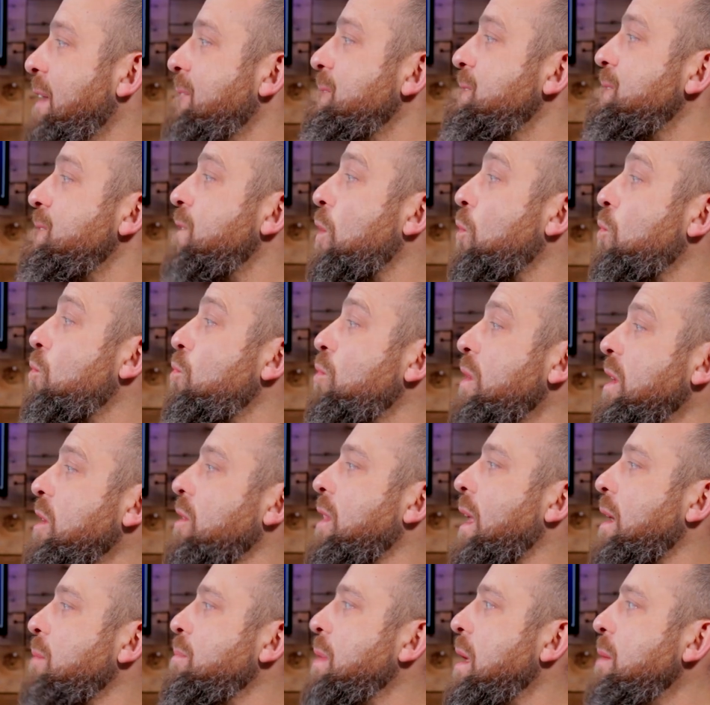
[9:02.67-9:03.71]
and for
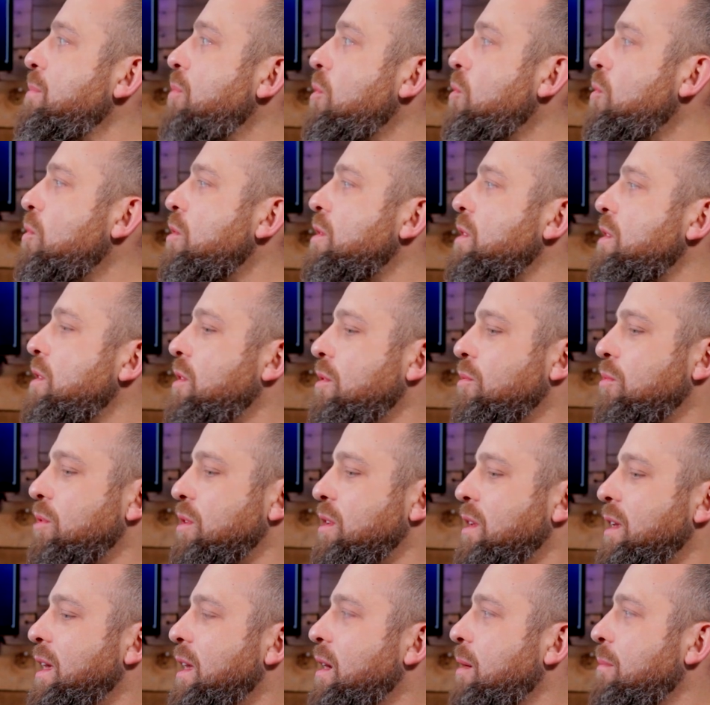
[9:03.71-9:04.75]
real, like people would
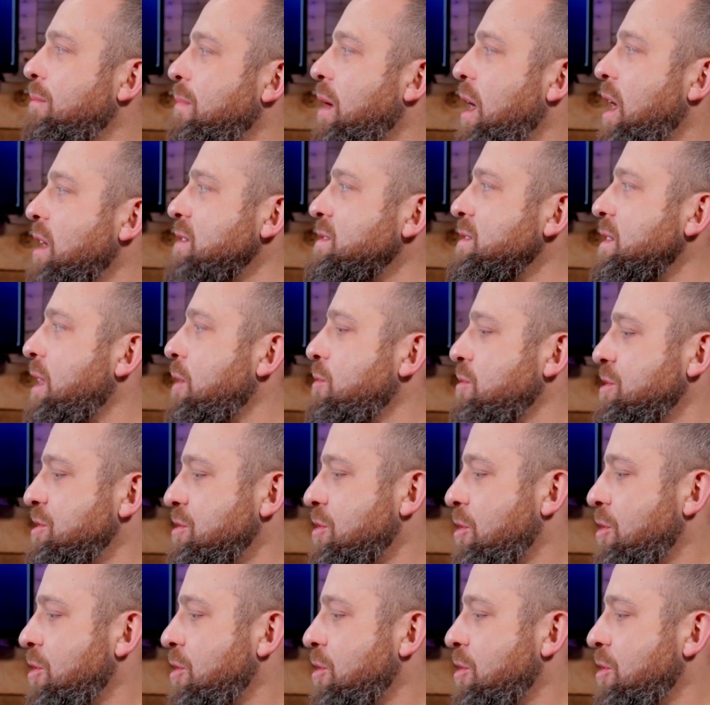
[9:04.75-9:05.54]
would get a box and they would